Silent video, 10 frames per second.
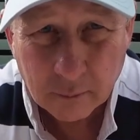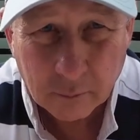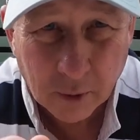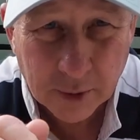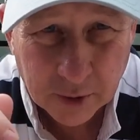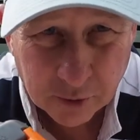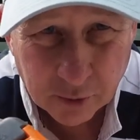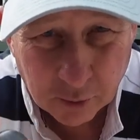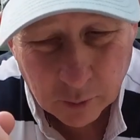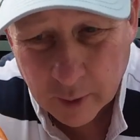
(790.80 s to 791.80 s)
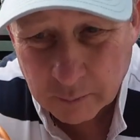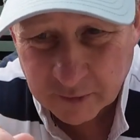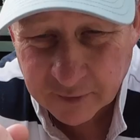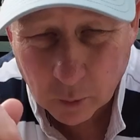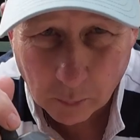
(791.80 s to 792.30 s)
what I need to do in the
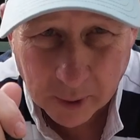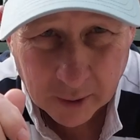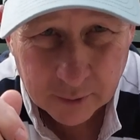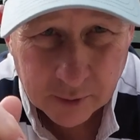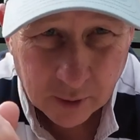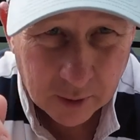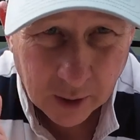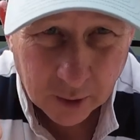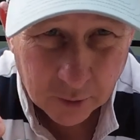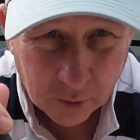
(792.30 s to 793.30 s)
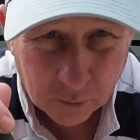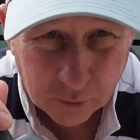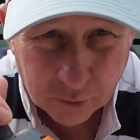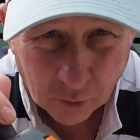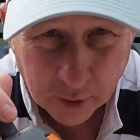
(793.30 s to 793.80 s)
filter pit until I get a new
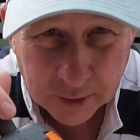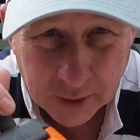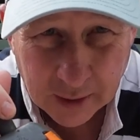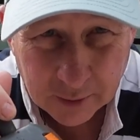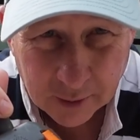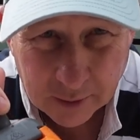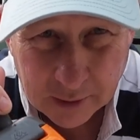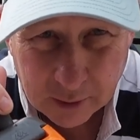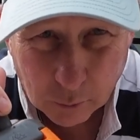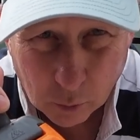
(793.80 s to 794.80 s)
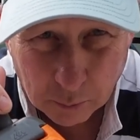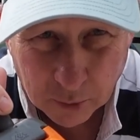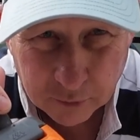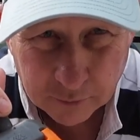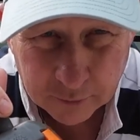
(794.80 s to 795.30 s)
socket down in there,
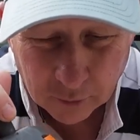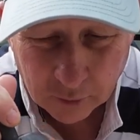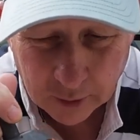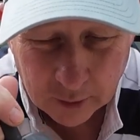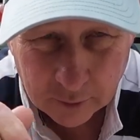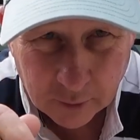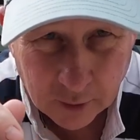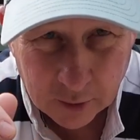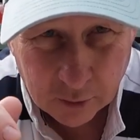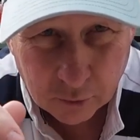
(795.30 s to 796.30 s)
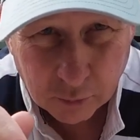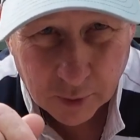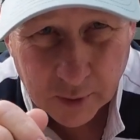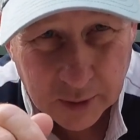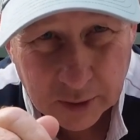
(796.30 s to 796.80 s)
waterproof socket, is I'm going to use
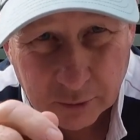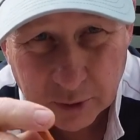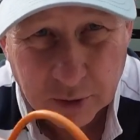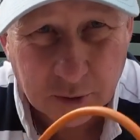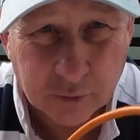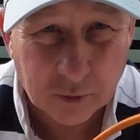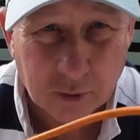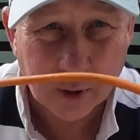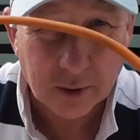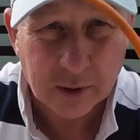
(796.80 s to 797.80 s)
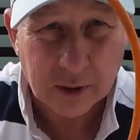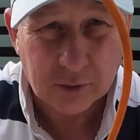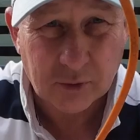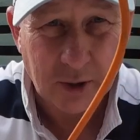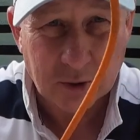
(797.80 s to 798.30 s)
one of these, which is sort of like the
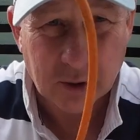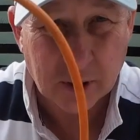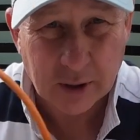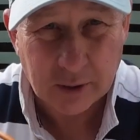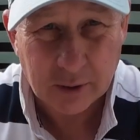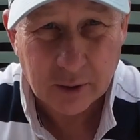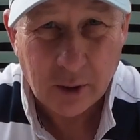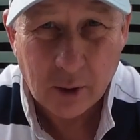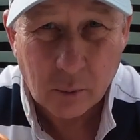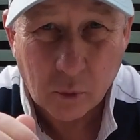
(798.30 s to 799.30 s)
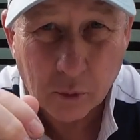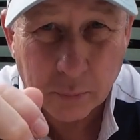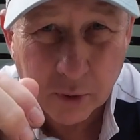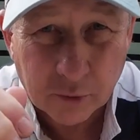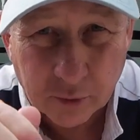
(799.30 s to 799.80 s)
extension lead
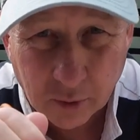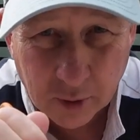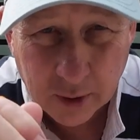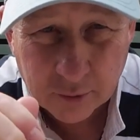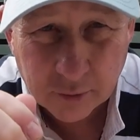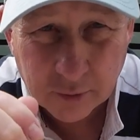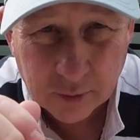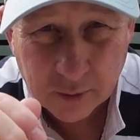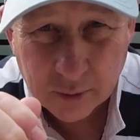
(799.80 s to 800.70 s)
waterproof sockets.